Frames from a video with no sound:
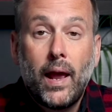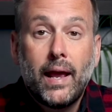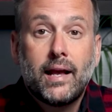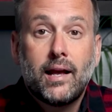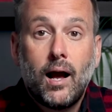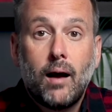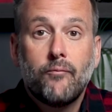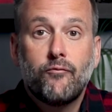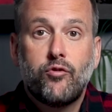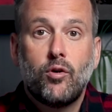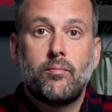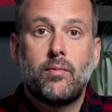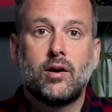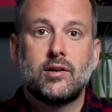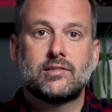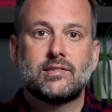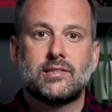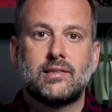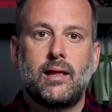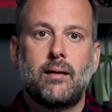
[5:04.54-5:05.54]
wake up from
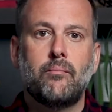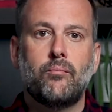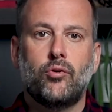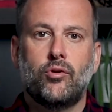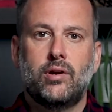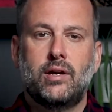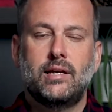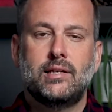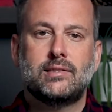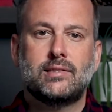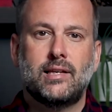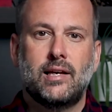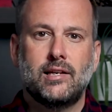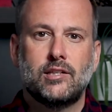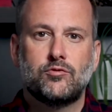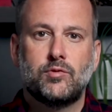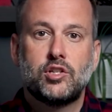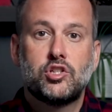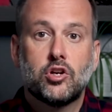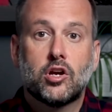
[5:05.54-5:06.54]
our slumber, he
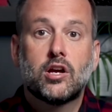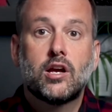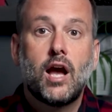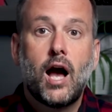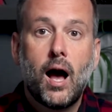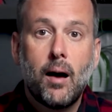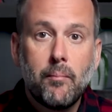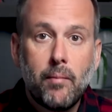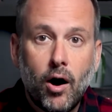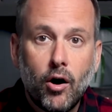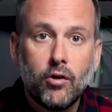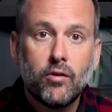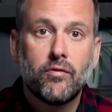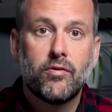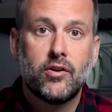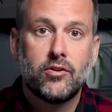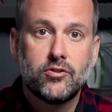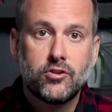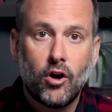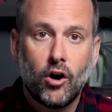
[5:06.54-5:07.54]
says. We should come out
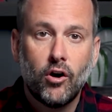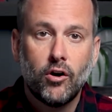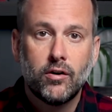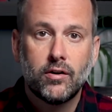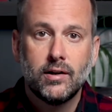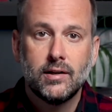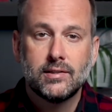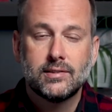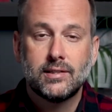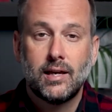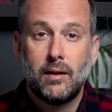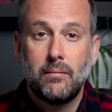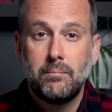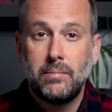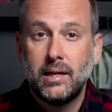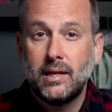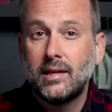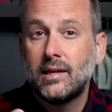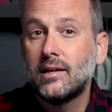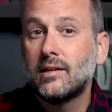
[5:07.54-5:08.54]
of the darkness and
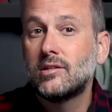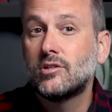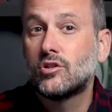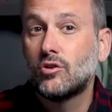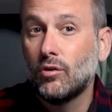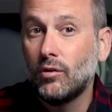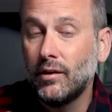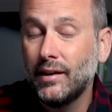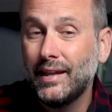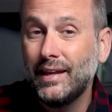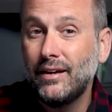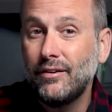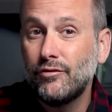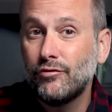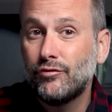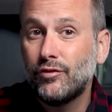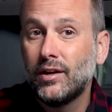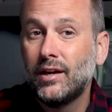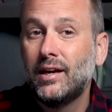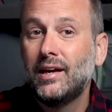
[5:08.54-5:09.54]
begin to
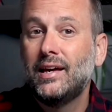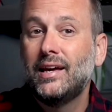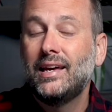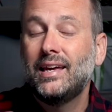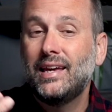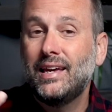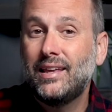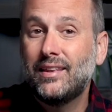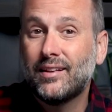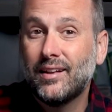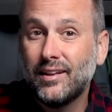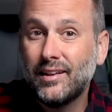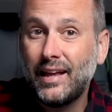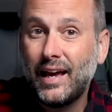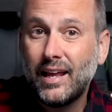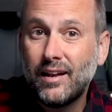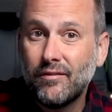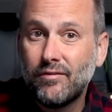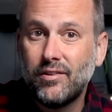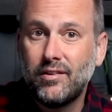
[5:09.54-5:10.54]
live in the
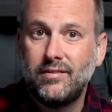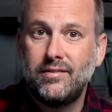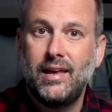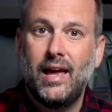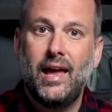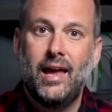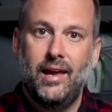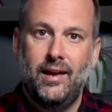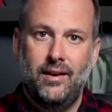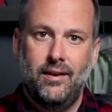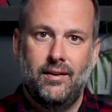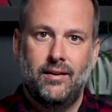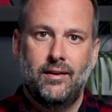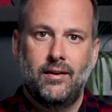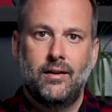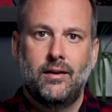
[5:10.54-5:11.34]
light of the day.